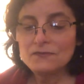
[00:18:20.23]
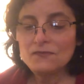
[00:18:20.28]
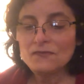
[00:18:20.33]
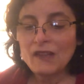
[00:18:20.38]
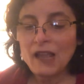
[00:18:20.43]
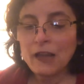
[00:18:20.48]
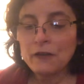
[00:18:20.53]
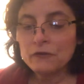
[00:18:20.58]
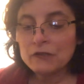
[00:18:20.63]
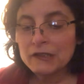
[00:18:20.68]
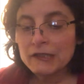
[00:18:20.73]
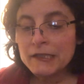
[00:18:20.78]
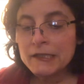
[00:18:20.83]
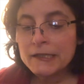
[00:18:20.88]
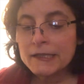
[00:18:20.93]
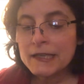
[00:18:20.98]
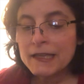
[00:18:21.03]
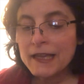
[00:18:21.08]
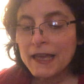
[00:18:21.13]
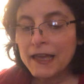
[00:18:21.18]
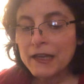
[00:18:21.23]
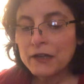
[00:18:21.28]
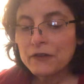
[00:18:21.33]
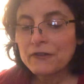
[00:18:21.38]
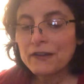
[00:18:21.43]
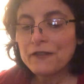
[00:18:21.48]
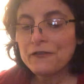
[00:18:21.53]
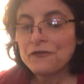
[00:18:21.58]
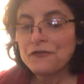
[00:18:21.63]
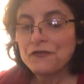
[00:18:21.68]
I release the anger
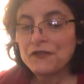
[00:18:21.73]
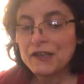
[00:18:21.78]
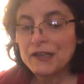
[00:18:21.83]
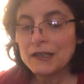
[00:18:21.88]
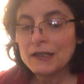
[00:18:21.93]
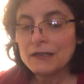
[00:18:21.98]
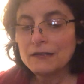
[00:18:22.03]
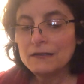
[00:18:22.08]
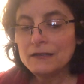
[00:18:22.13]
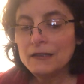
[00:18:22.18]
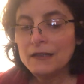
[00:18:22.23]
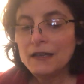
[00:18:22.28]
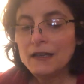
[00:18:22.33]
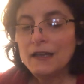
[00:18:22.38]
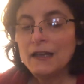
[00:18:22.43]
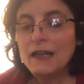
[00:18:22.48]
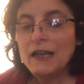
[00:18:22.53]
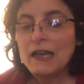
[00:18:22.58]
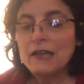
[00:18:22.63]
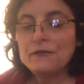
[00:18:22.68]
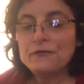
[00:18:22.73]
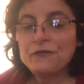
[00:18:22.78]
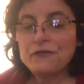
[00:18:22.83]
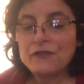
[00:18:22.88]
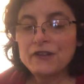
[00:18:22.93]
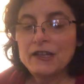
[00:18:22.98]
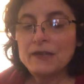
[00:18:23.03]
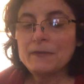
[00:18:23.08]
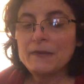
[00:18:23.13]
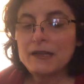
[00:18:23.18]
I feel and
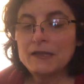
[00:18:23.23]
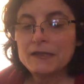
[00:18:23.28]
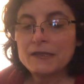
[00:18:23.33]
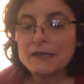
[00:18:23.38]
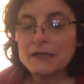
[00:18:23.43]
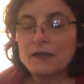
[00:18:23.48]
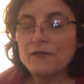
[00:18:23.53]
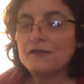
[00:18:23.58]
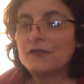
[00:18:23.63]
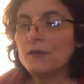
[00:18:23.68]
free myself.